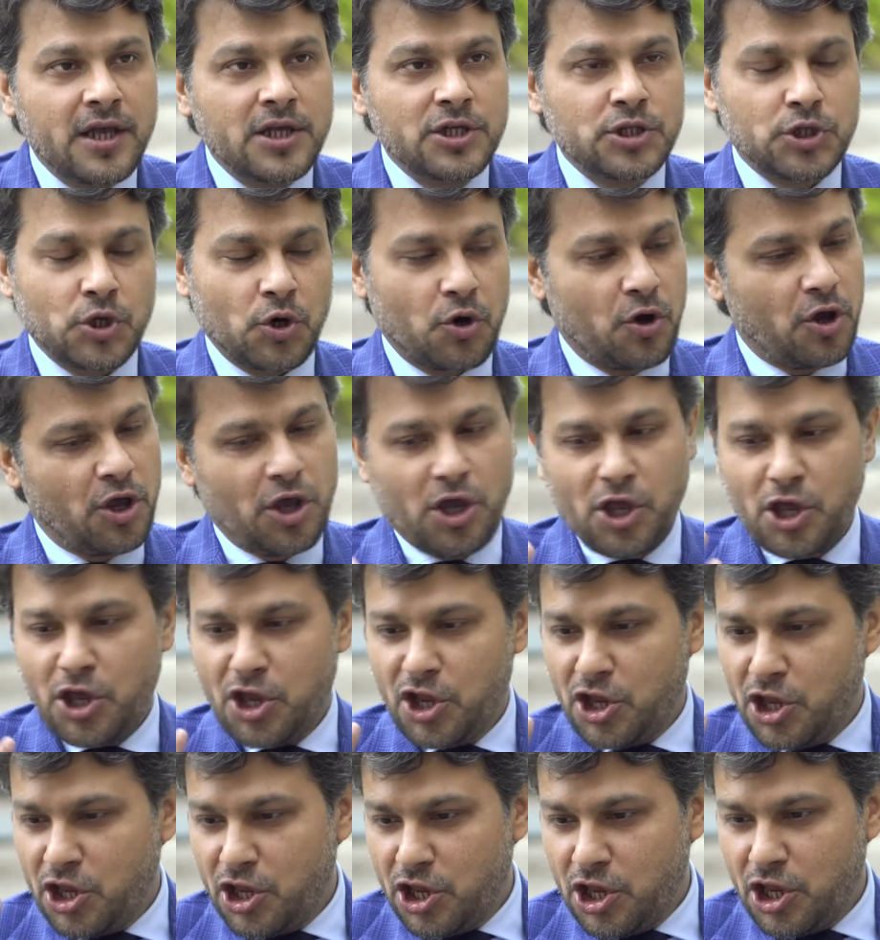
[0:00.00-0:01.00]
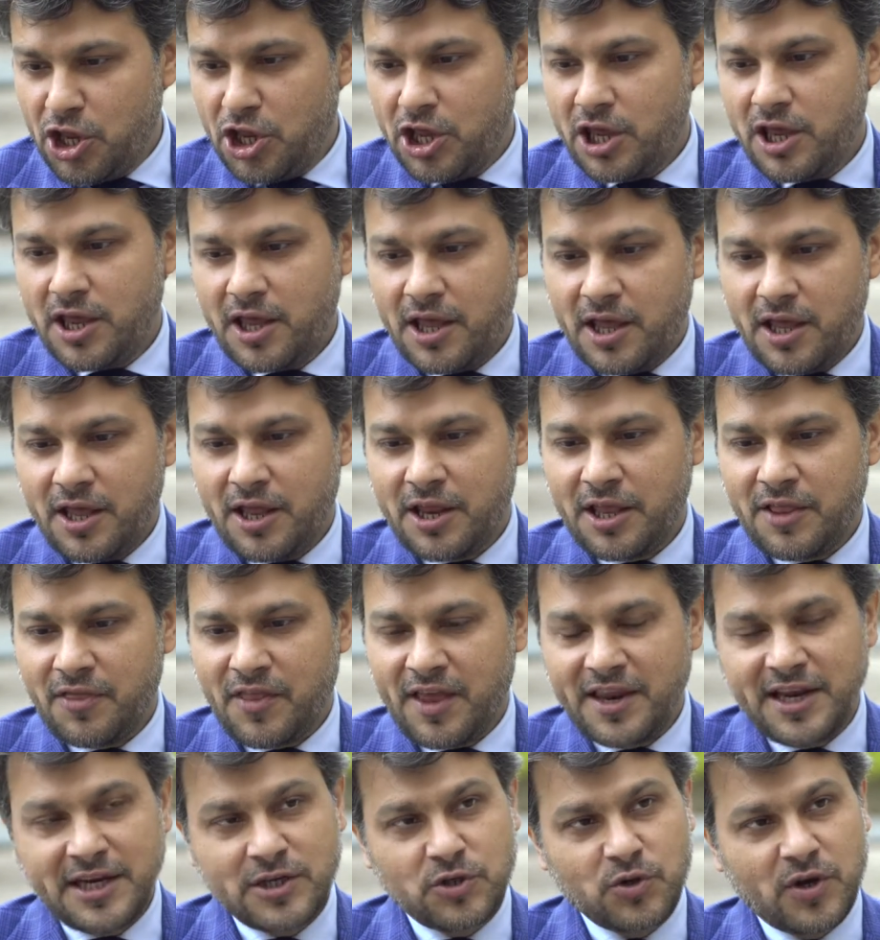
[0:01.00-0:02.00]
So
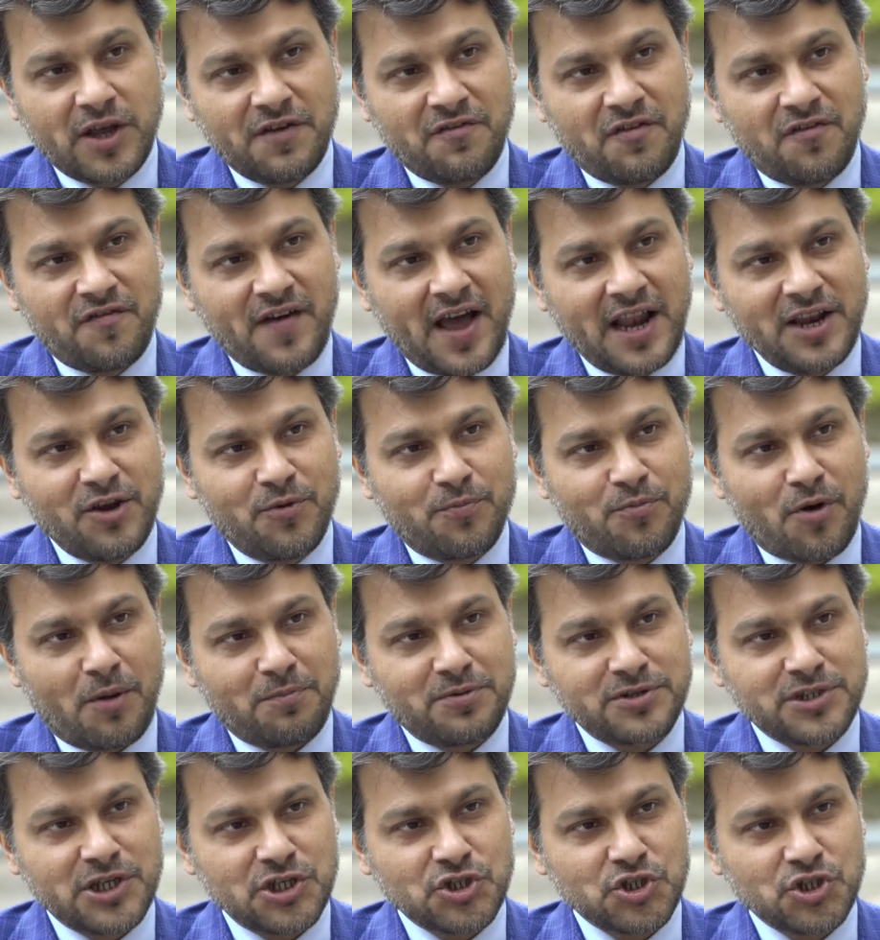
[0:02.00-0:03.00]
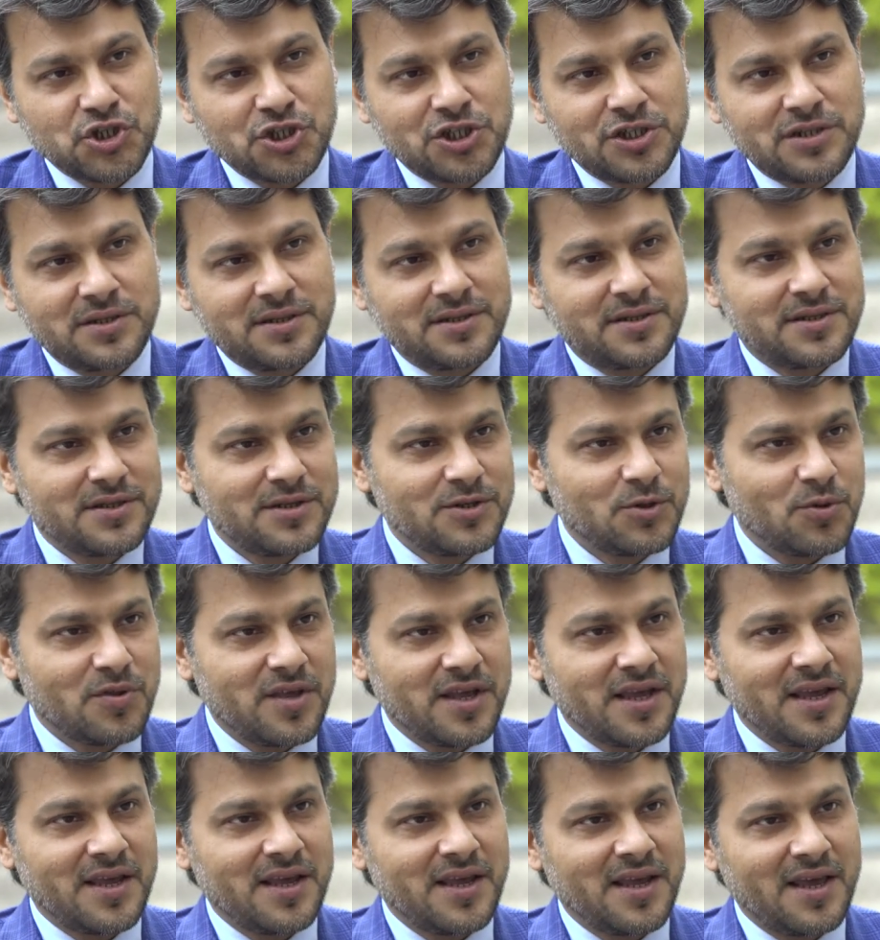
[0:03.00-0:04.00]
they need to give a value proposition to
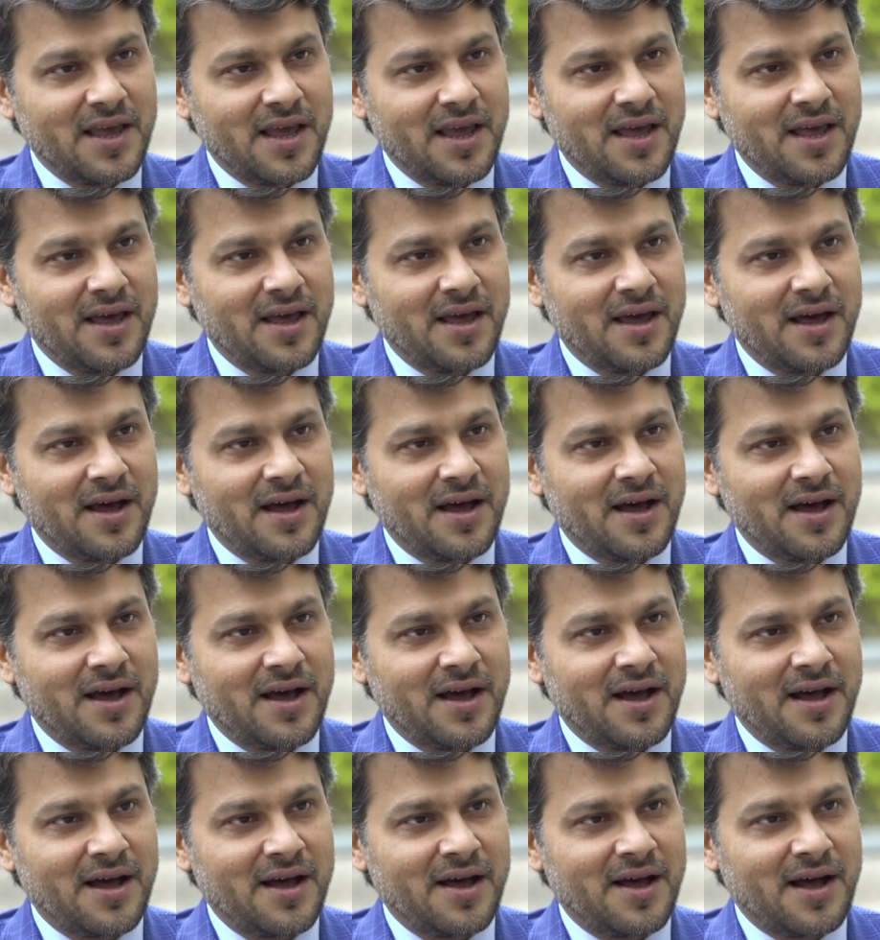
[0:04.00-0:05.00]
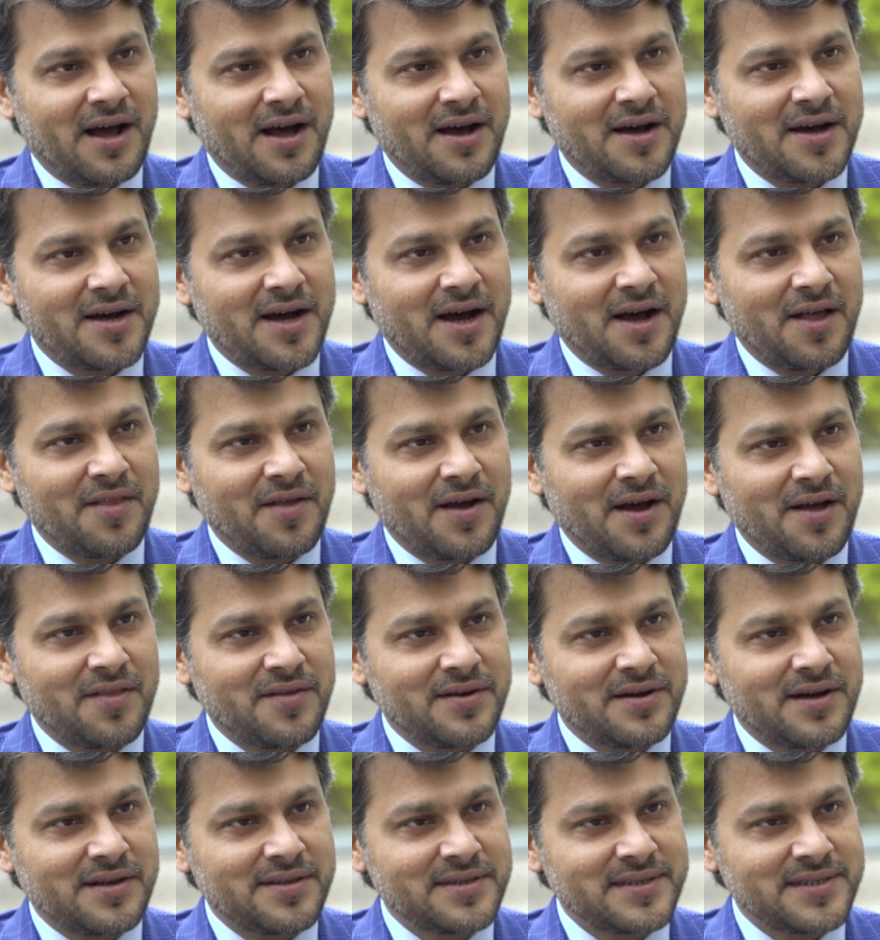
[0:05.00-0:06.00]
the
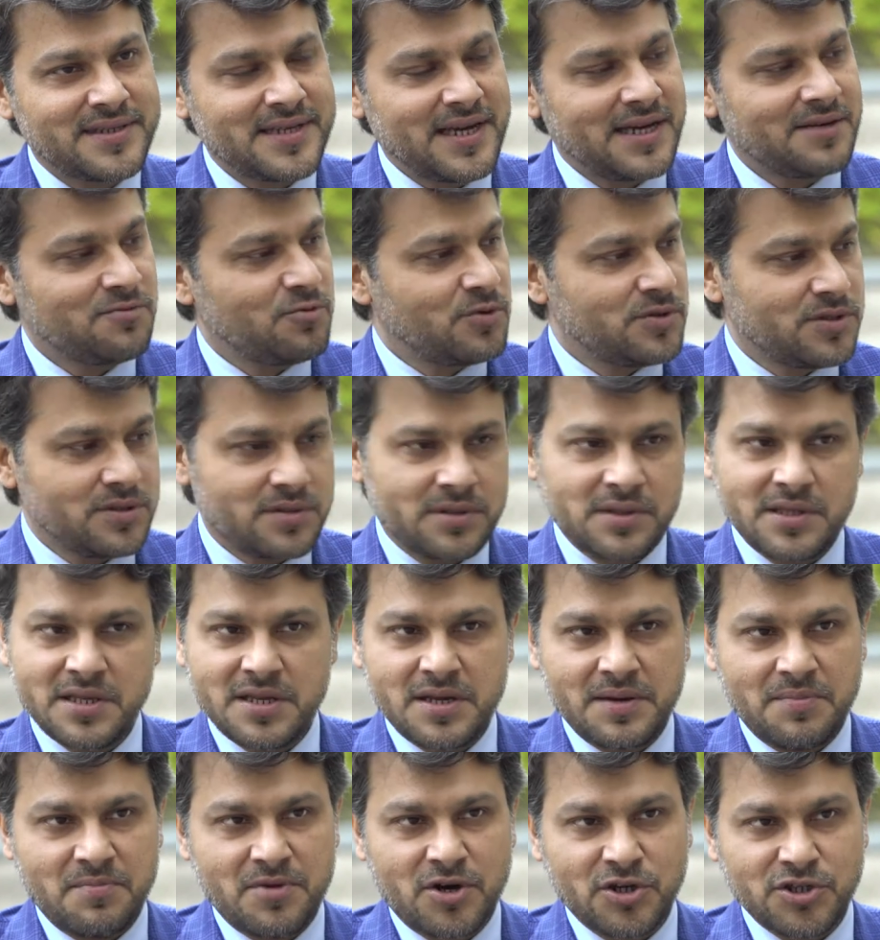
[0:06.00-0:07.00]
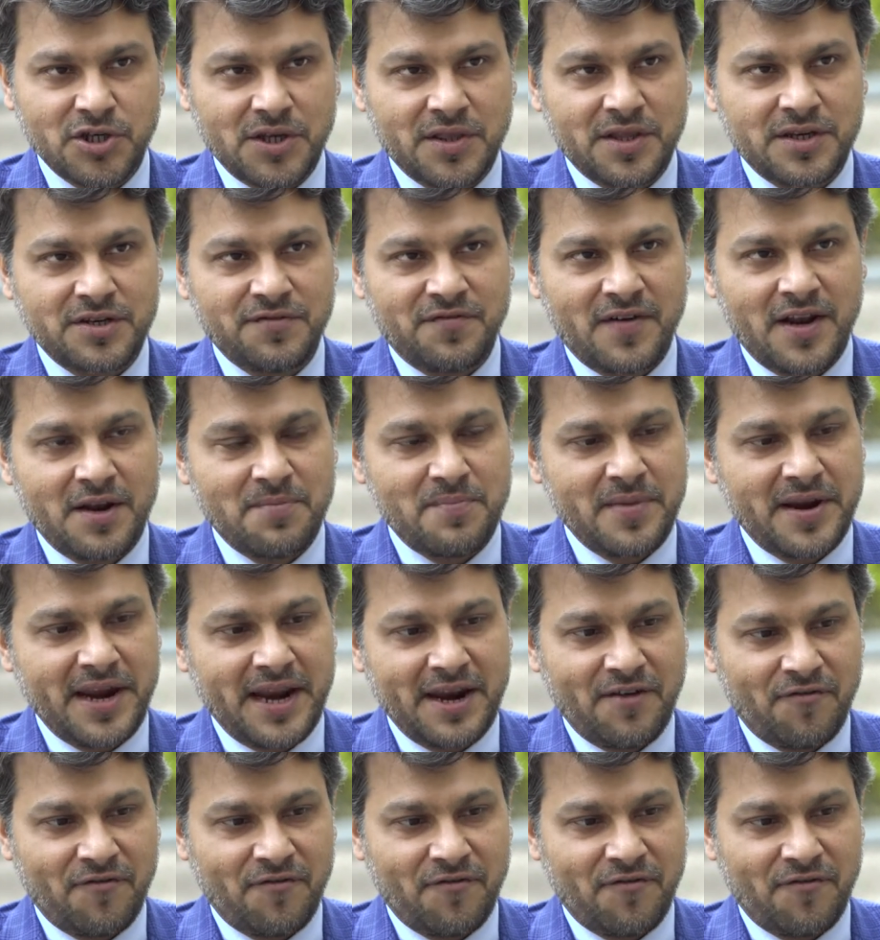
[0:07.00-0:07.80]
other set, which is the emerging and the development.